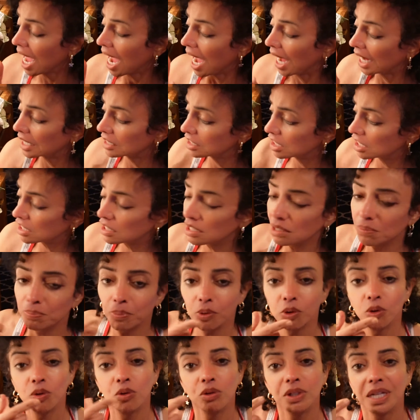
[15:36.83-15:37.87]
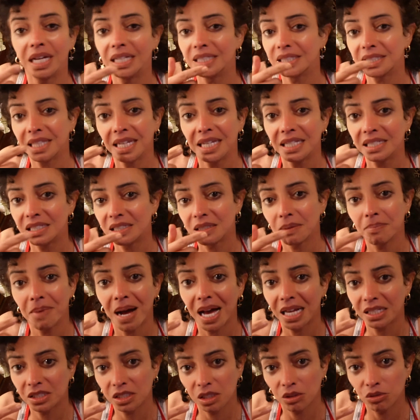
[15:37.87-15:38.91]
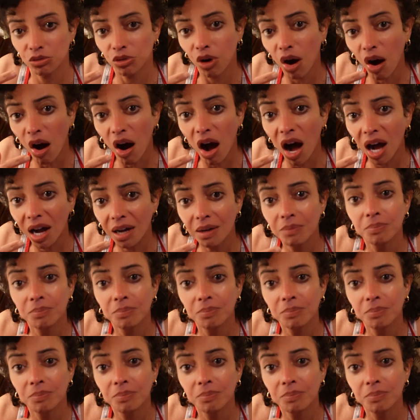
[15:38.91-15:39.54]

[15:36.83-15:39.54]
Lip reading: I did spoon and taste the masa raw